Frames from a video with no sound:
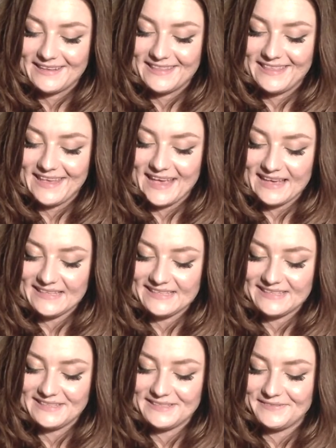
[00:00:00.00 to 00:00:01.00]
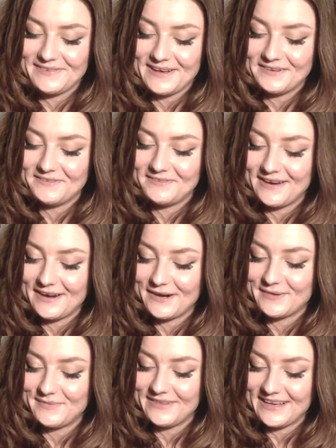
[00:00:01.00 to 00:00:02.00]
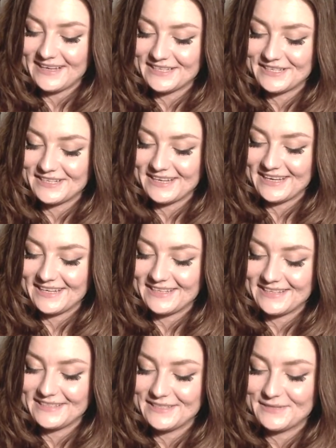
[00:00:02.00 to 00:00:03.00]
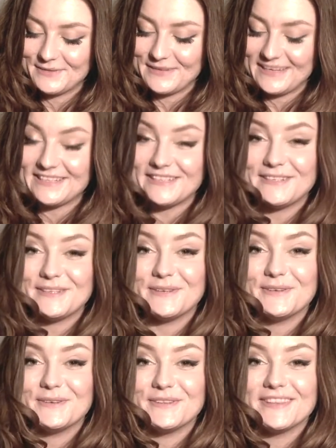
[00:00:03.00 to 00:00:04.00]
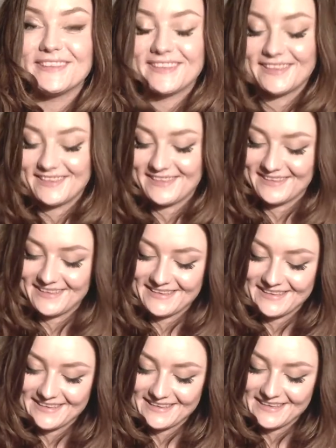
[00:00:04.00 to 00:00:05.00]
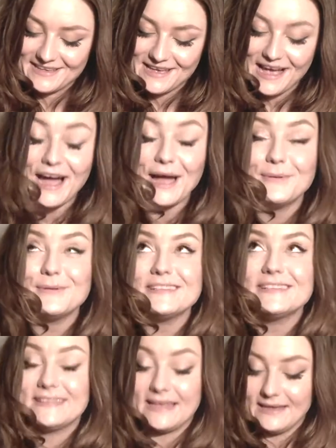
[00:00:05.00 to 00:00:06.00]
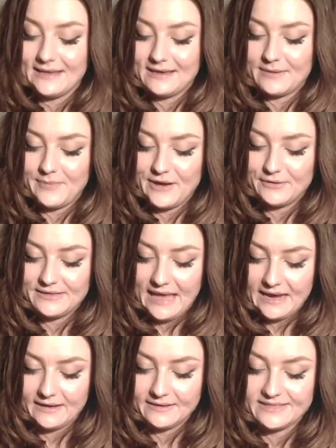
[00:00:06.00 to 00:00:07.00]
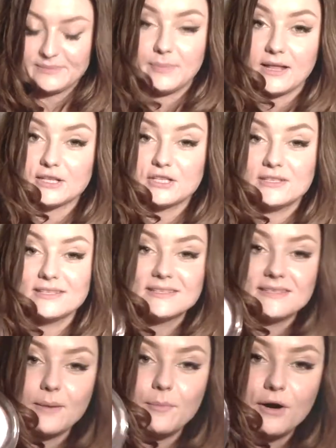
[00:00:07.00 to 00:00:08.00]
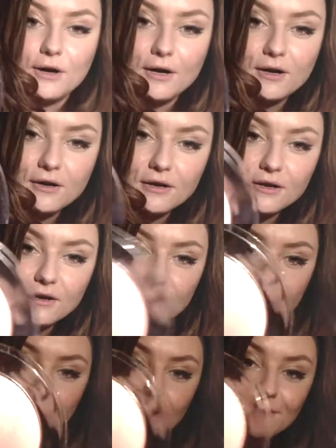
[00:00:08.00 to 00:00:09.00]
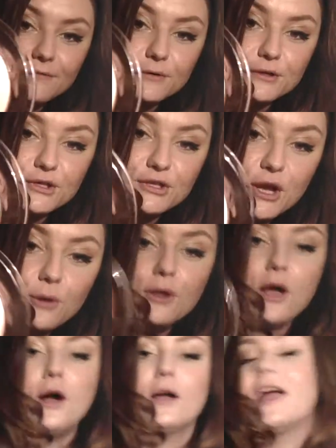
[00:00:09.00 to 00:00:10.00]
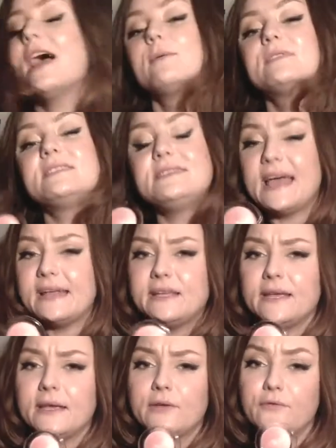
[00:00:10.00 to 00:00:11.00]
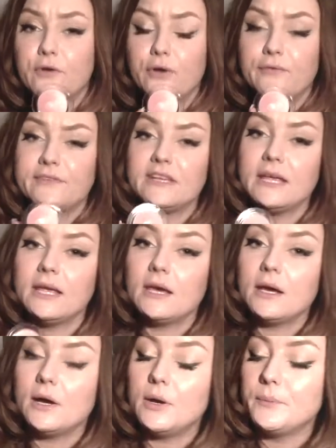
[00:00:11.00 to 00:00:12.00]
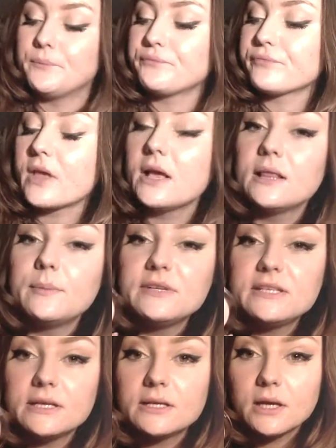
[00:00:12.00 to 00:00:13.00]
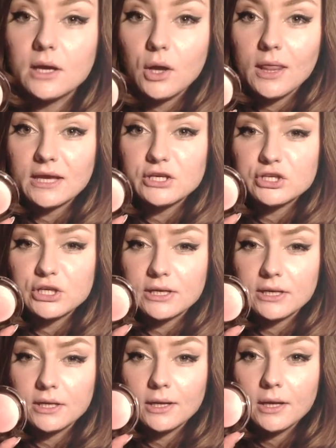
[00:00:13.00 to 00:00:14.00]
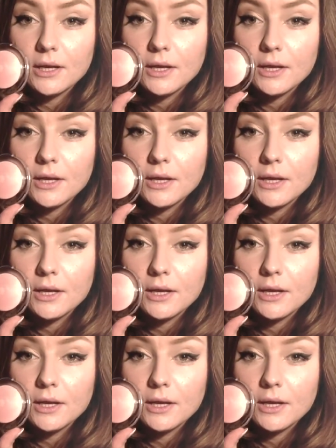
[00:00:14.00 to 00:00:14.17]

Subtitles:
The Essence Funfair blush in Sweet Tooth. I was thinking about getting this blush this summer for so long. I was standing in front of the limited collection